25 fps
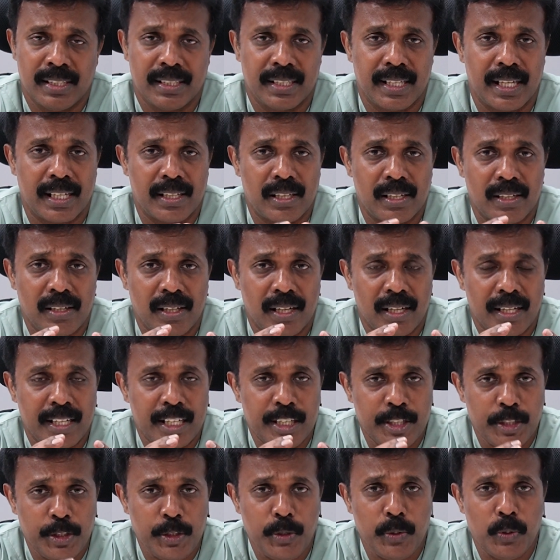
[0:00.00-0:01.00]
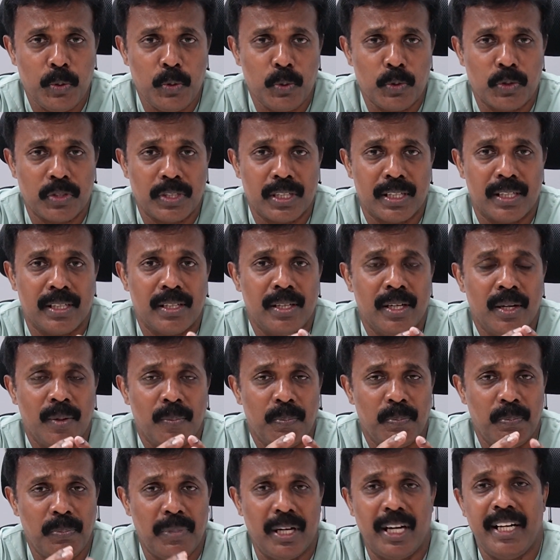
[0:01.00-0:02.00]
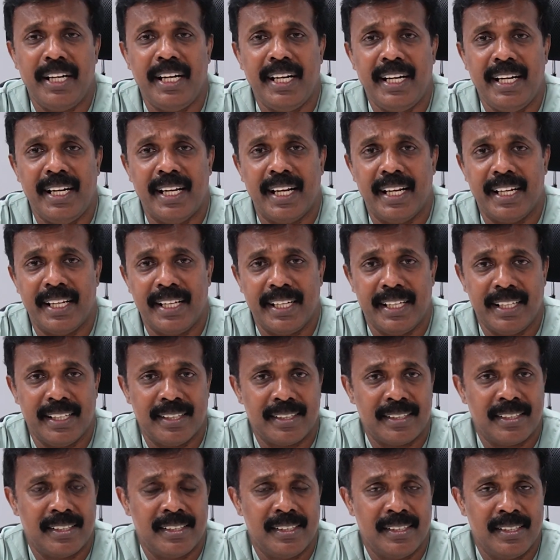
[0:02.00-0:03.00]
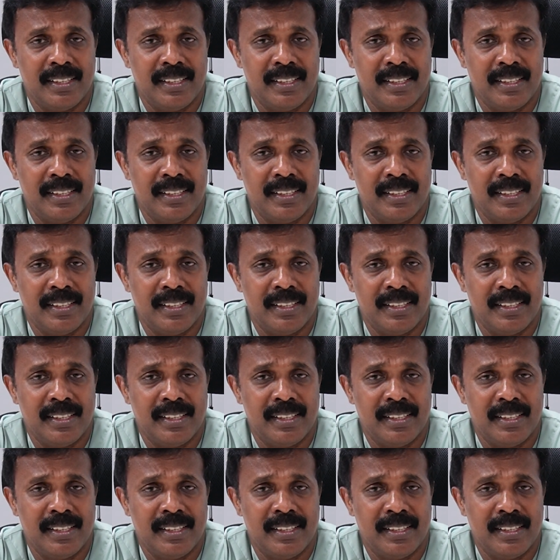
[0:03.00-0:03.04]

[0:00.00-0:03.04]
that will induce a bloody diarrhea.